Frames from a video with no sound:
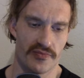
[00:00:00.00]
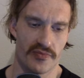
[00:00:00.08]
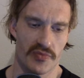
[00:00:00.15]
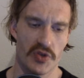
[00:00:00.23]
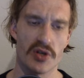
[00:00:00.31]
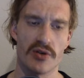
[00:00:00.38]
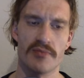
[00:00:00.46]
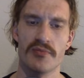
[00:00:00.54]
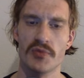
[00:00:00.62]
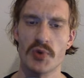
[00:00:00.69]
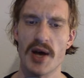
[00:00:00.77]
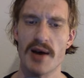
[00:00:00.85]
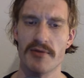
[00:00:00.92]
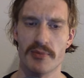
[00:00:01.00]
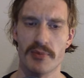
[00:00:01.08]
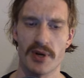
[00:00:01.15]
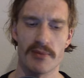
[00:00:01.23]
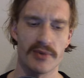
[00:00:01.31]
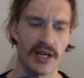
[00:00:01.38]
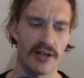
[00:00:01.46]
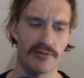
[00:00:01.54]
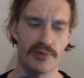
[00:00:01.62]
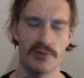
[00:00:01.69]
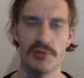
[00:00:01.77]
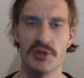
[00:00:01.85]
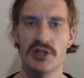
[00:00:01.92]
you have the kind of
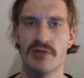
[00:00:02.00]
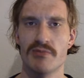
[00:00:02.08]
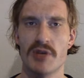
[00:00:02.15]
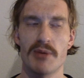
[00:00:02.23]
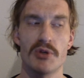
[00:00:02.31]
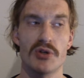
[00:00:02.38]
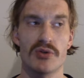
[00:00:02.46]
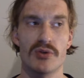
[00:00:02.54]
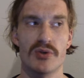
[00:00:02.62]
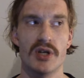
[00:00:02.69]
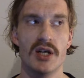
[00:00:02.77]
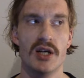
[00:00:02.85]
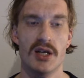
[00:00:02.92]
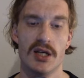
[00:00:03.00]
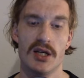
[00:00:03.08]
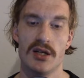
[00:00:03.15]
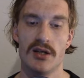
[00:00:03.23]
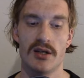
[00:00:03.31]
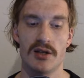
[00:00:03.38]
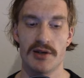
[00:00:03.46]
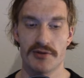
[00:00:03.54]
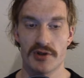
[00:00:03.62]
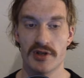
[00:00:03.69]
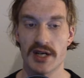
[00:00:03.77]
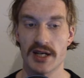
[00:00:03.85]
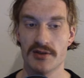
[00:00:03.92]
permission, maybe, have
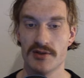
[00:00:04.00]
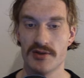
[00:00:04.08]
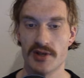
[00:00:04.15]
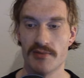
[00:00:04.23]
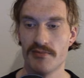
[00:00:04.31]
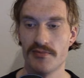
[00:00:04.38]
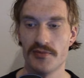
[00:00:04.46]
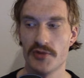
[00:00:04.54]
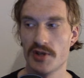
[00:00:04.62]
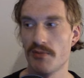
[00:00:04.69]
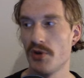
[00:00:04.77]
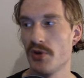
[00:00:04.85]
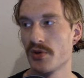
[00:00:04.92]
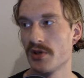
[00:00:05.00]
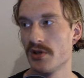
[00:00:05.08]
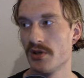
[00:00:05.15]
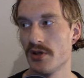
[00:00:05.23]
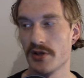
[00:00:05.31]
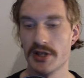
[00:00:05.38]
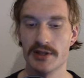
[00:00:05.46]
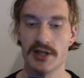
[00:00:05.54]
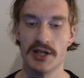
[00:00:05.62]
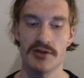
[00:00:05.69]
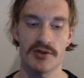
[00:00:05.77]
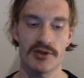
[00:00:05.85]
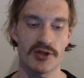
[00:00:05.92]
contact to some local
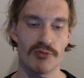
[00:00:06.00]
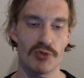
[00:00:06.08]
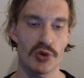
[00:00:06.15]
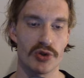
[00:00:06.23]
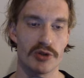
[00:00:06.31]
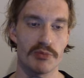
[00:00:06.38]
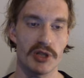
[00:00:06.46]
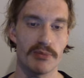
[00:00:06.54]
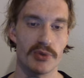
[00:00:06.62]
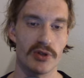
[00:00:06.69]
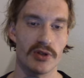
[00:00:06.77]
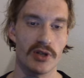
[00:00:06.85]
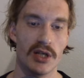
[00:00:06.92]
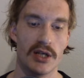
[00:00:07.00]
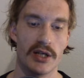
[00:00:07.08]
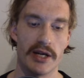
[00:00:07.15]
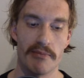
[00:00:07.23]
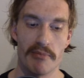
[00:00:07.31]
organization or some local people, and